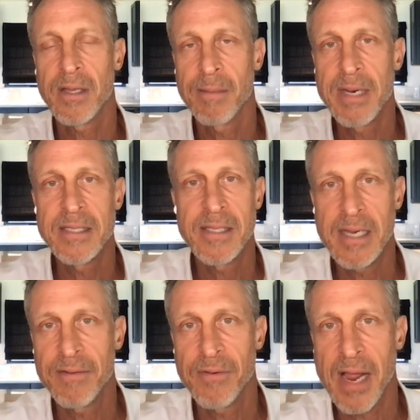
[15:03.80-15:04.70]
that eliminates the
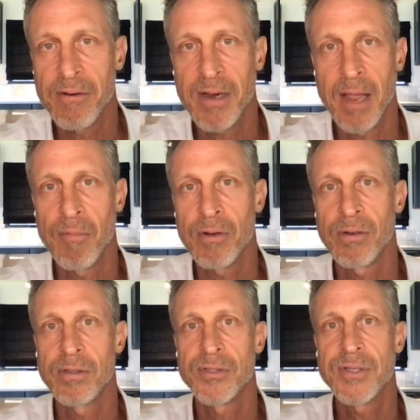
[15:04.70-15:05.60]
need for
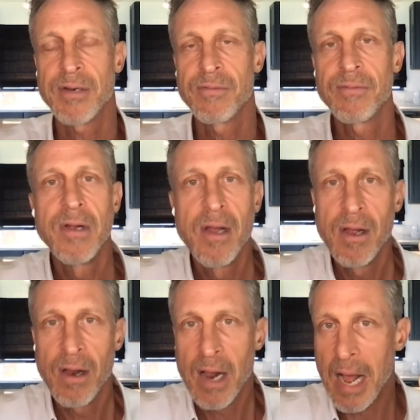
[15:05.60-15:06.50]
agrochemicals, that
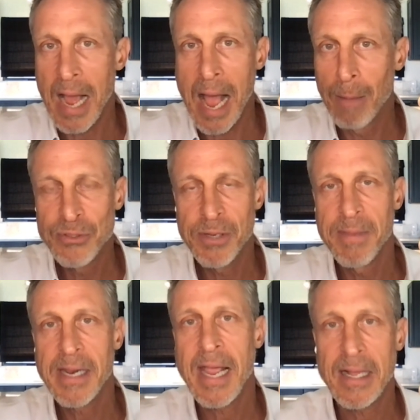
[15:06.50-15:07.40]
uh, helps
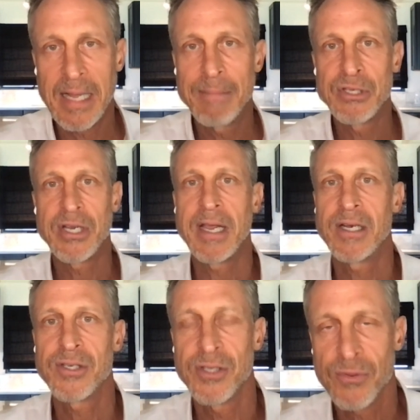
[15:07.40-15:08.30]
to mitigate climate
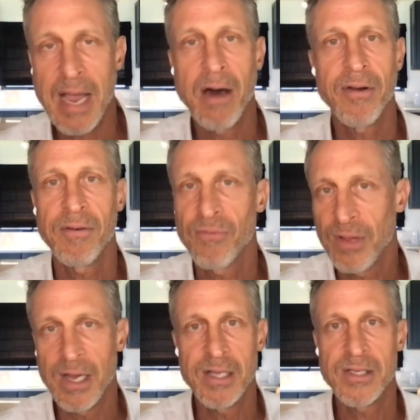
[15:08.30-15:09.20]
change and drought and
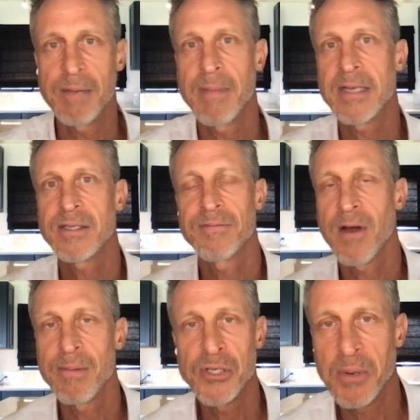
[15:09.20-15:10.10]
floods, and makes the
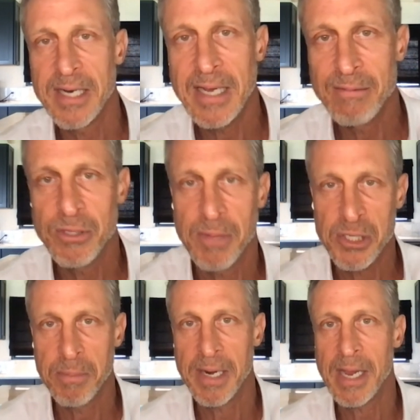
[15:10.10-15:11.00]
farmer 20 times as
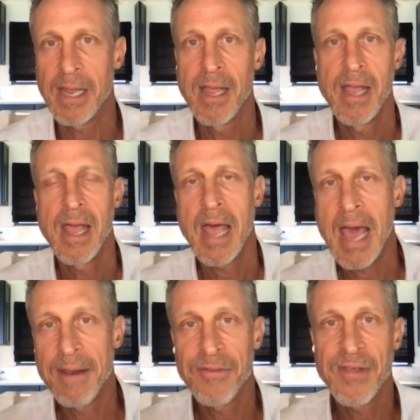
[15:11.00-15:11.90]
much money.
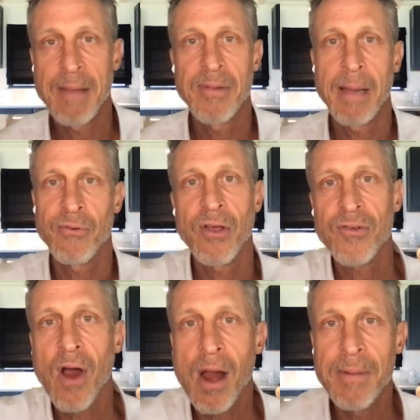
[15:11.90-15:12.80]
And at the same time,
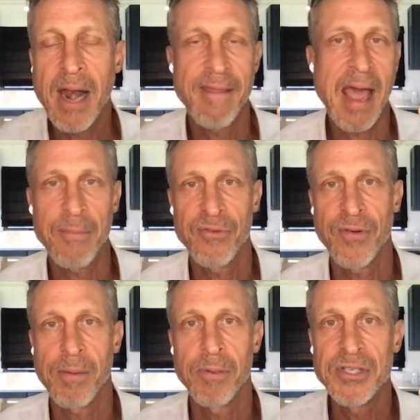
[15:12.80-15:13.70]
draws carbon out of the
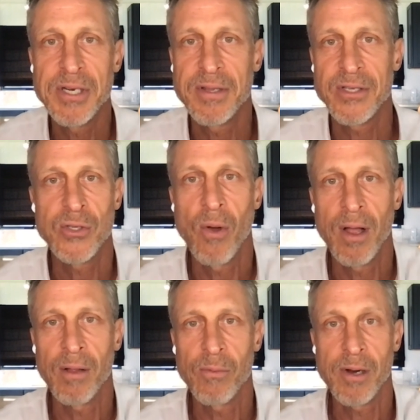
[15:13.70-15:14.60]
atmosphere, puts it in the
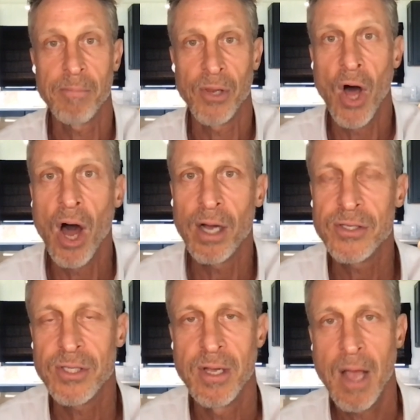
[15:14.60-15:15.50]
soil where it
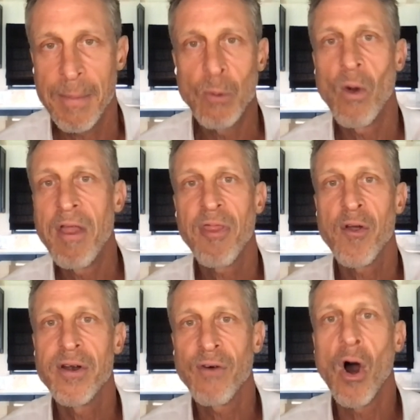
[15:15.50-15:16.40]
belongs. I mean, one
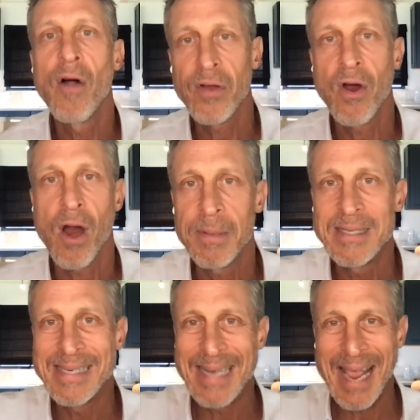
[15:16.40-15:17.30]
third of all the
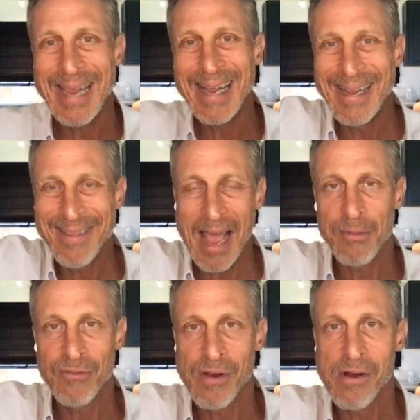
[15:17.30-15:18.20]
carbon today in the
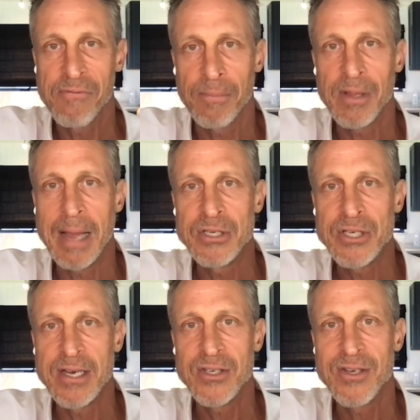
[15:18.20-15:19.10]
atmosphere from
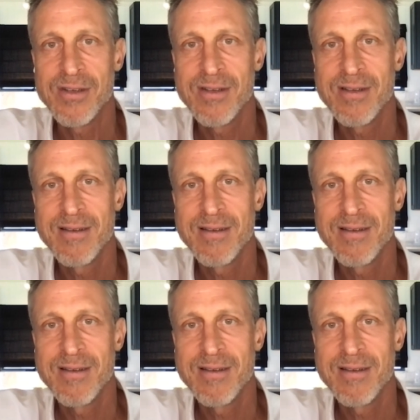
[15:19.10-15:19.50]
climate change,